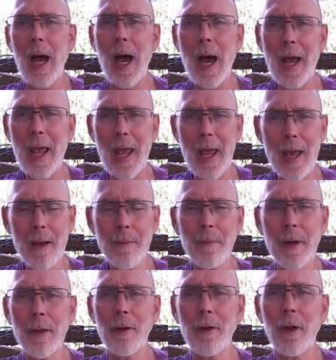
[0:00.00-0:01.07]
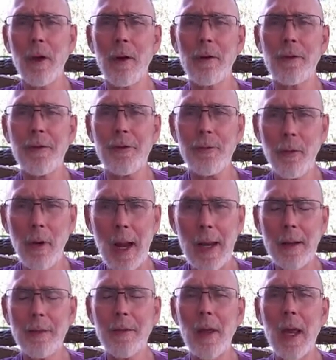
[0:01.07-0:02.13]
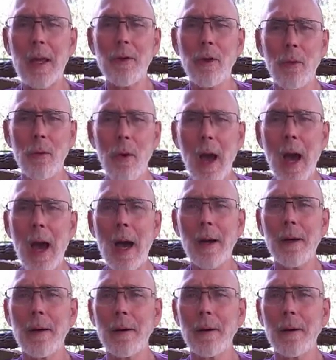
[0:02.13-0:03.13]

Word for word: I am your strength and your rock.